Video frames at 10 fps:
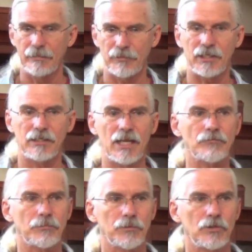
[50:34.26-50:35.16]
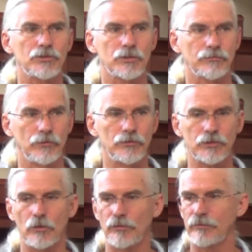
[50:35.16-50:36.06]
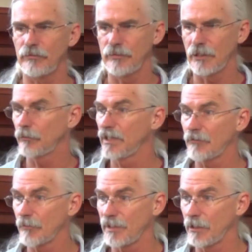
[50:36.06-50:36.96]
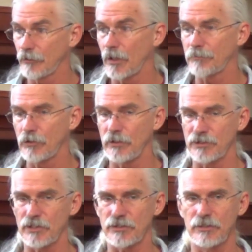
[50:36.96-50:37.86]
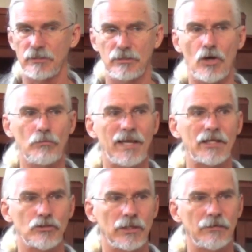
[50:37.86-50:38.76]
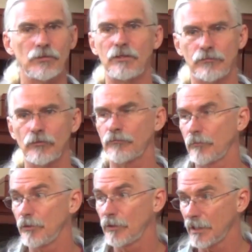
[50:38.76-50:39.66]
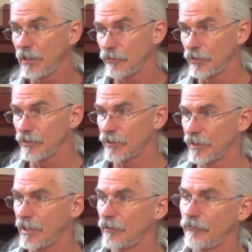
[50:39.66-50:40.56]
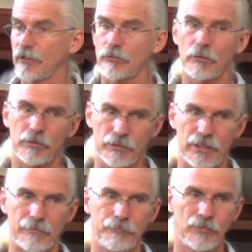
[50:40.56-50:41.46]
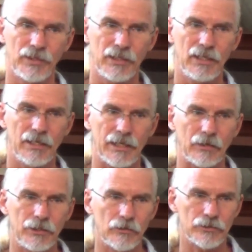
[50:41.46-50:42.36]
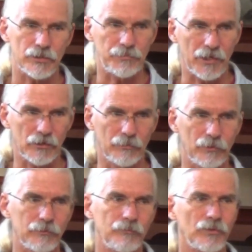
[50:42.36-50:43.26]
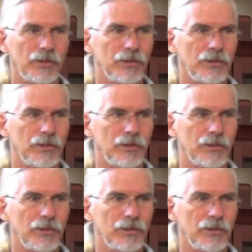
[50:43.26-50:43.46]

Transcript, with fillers: but it had never produced the fruit, so there would never be another opportunity. He says, No man shall ever eat fruit from you again, Jesus said, and the fig tree withered up. Now, here is a parable